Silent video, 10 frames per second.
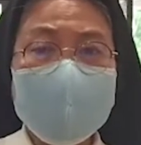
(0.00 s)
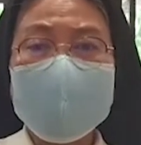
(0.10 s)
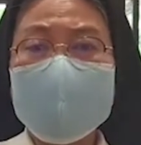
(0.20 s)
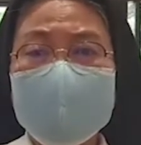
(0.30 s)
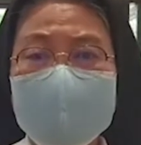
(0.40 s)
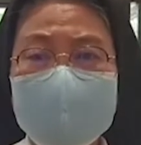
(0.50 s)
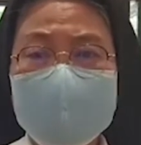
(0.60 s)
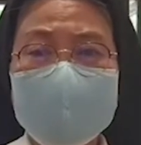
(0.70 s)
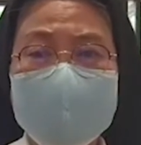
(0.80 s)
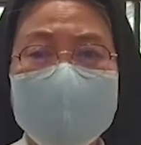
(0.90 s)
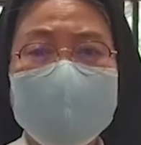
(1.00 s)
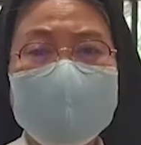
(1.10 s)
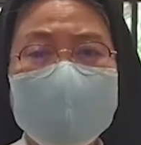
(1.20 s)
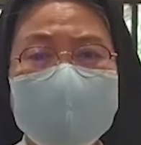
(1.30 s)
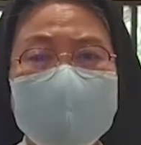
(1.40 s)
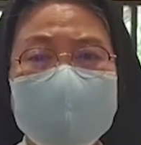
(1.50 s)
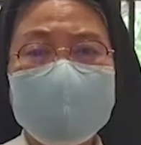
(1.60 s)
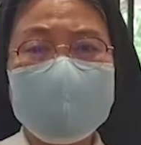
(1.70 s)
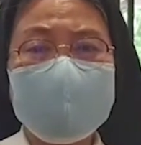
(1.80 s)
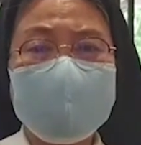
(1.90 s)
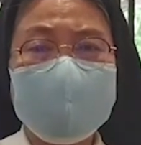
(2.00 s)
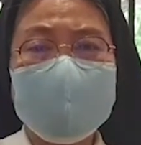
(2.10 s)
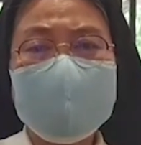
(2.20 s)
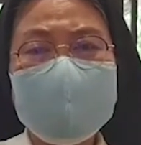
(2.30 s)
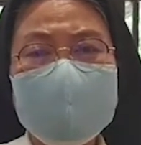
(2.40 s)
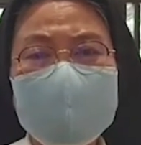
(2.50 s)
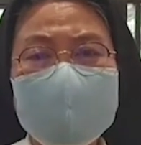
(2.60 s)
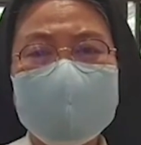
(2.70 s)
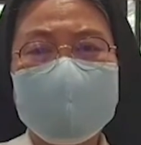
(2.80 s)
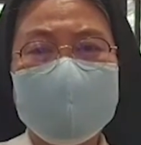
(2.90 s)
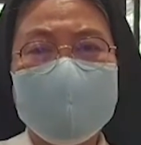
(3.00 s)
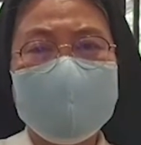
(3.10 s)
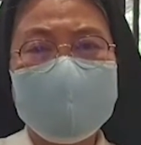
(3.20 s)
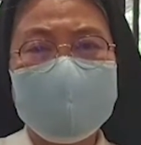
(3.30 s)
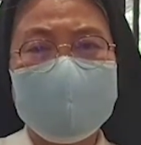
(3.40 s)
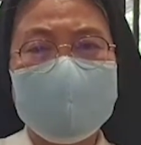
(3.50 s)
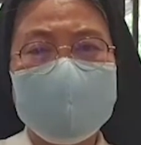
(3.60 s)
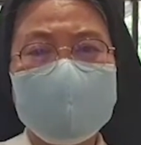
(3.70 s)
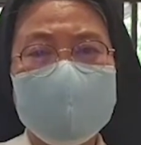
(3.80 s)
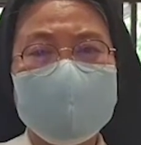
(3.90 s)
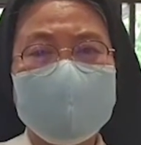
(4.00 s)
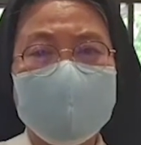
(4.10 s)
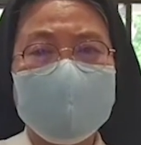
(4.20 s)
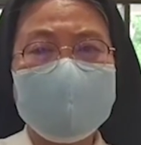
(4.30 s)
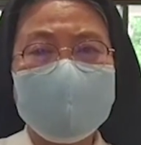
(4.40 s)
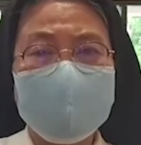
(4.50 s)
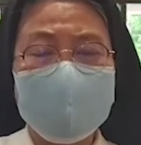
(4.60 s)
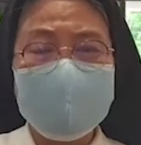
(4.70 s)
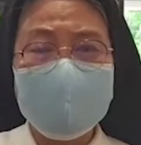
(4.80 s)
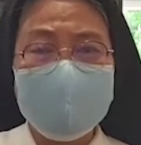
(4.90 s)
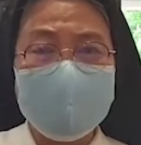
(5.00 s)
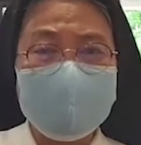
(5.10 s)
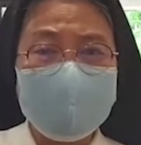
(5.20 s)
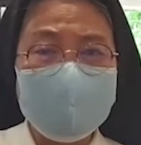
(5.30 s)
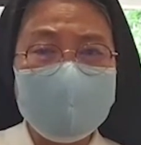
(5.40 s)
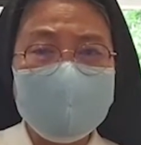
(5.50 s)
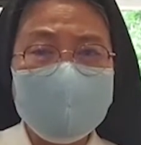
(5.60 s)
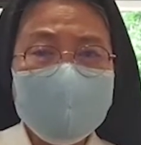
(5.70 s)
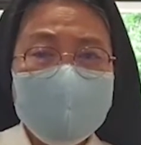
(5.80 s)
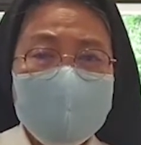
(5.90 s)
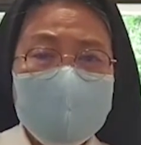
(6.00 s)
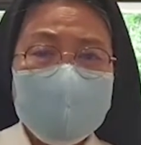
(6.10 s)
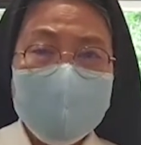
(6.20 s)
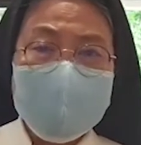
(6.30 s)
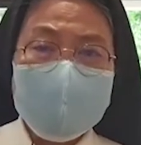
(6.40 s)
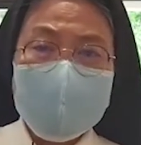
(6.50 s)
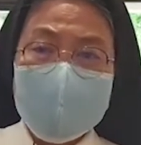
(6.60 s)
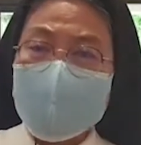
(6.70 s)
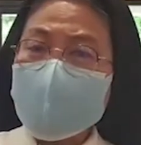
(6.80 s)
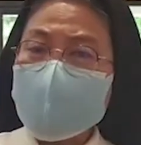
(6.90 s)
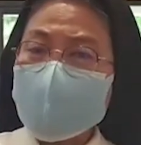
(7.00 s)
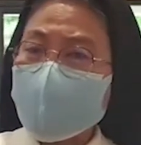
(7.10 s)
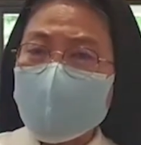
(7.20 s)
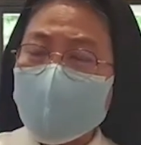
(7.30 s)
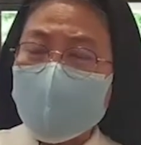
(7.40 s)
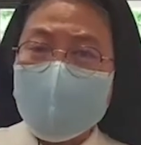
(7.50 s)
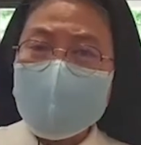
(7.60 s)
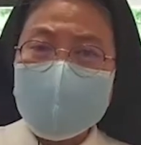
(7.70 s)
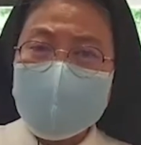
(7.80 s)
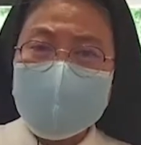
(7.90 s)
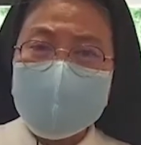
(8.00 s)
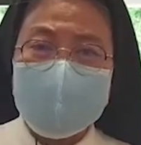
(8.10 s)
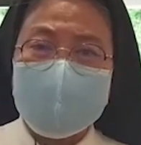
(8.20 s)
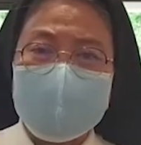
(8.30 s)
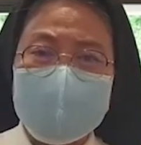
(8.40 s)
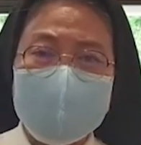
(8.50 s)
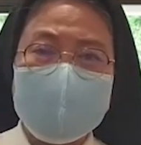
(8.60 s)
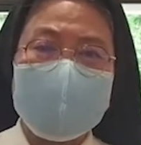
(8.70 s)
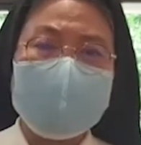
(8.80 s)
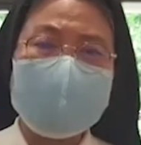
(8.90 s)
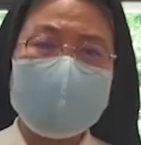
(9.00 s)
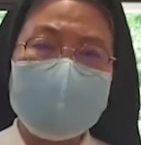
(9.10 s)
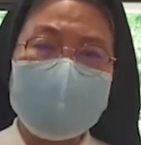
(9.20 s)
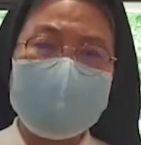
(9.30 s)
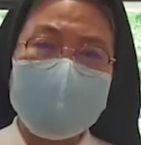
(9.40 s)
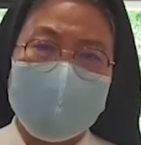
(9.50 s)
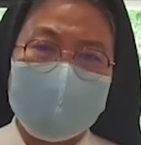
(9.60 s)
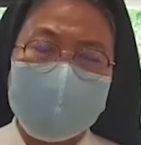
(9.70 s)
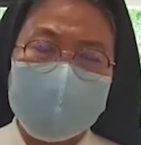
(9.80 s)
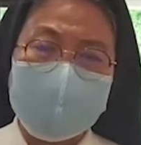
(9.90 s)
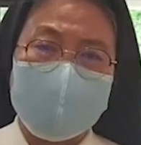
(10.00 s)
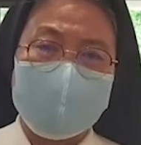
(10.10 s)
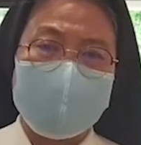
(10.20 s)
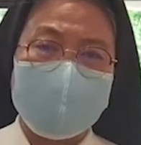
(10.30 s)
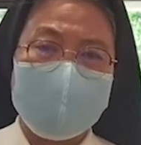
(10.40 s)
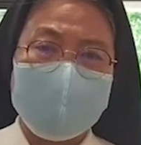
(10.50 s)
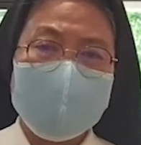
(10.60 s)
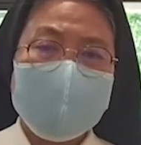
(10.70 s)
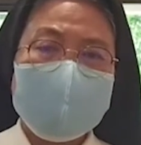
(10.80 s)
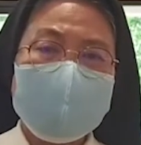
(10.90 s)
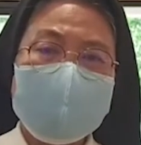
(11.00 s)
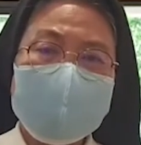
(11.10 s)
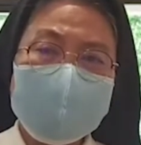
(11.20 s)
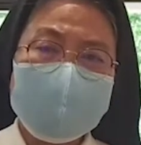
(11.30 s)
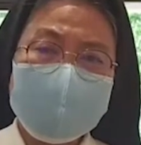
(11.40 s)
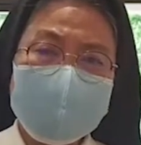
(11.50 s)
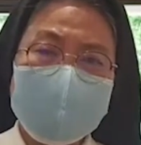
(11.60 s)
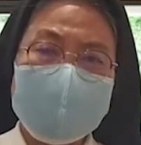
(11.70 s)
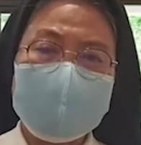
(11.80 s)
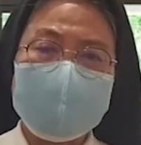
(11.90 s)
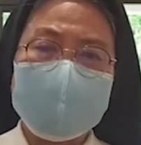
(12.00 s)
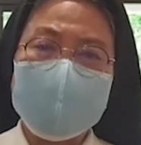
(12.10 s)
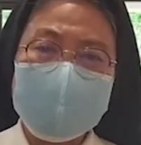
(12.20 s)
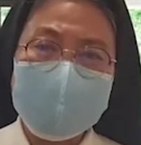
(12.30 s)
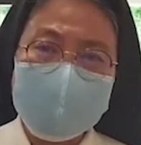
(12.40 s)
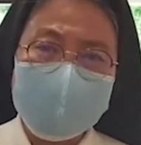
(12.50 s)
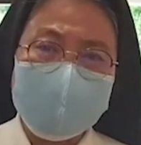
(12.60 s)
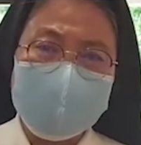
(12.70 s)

gift for you. And may your heart burn with fire of divine love. May we also all receive the gift of counsel,